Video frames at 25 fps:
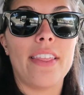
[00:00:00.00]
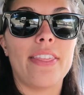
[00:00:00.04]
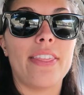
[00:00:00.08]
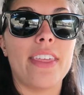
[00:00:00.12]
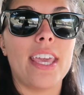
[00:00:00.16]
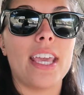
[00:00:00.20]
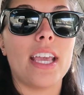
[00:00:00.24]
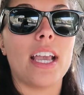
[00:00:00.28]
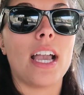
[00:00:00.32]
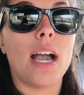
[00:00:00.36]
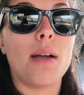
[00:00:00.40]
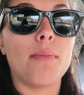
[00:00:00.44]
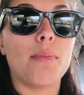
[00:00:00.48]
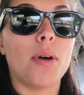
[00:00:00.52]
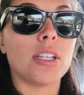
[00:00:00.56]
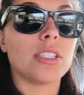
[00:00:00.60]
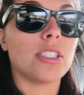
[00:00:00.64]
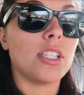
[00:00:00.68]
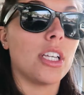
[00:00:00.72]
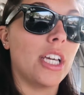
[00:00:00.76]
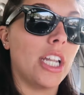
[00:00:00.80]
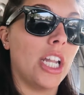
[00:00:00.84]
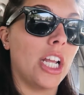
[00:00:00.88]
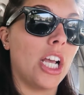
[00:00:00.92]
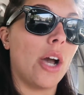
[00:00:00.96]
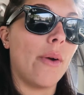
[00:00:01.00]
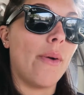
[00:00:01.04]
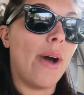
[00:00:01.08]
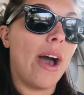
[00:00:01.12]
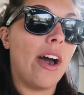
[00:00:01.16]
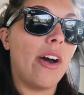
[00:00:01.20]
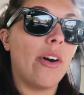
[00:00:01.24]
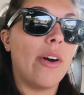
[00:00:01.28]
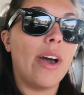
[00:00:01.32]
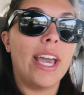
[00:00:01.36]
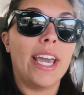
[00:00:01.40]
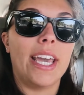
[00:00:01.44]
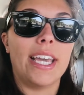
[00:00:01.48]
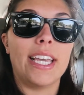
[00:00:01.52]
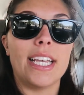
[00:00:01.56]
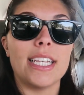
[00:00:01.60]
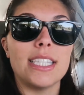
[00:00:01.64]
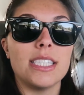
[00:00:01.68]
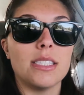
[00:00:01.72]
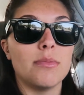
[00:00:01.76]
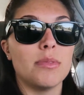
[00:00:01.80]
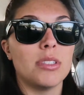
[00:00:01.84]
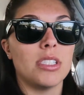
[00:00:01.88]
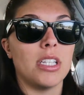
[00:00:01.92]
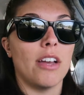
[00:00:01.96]
I think I'm also gonna go out and
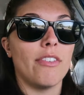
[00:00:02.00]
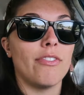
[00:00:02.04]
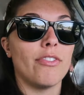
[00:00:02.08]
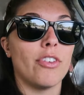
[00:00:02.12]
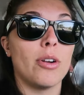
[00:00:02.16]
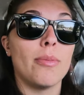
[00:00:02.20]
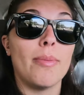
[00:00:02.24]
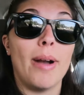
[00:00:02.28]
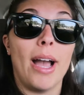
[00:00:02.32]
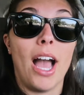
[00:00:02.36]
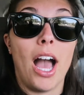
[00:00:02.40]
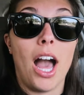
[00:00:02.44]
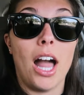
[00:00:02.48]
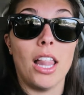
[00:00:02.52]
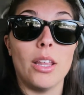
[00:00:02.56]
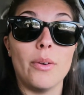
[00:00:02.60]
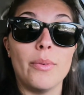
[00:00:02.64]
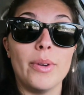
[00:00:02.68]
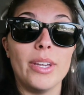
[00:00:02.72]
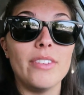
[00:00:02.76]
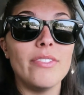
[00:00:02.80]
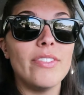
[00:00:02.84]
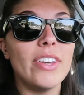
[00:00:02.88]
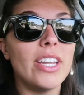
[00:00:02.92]
get some stuff for my Halloween